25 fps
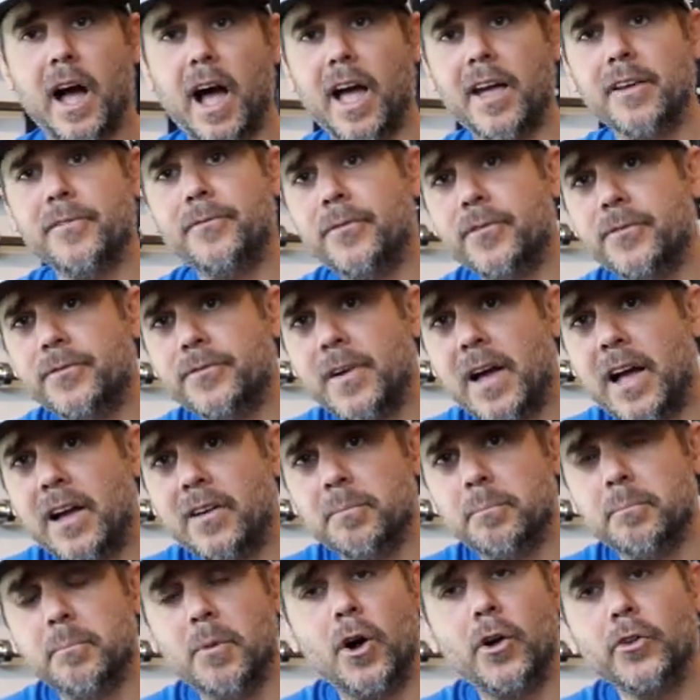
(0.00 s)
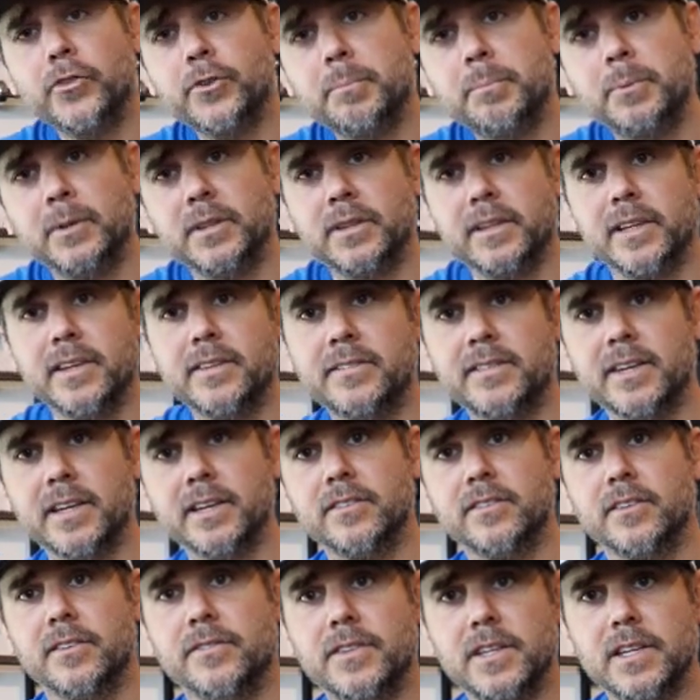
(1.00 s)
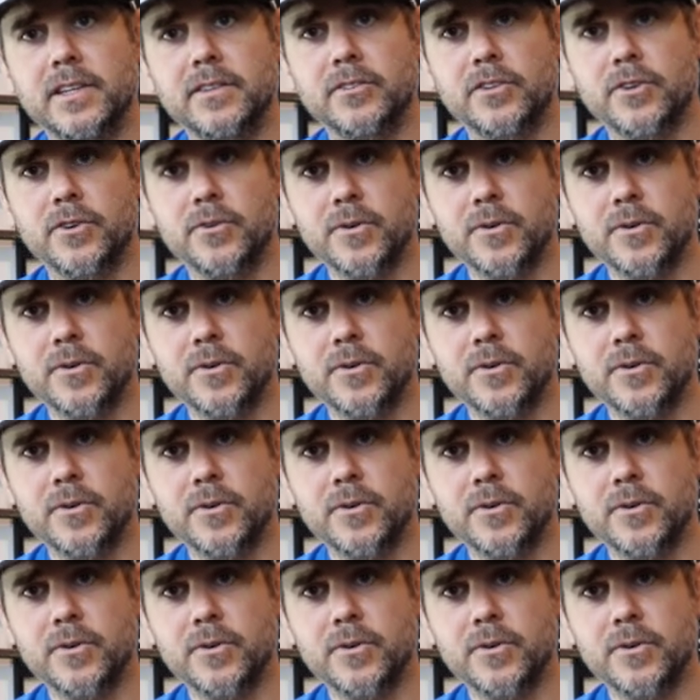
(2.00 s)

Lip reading: I found multiple listings of these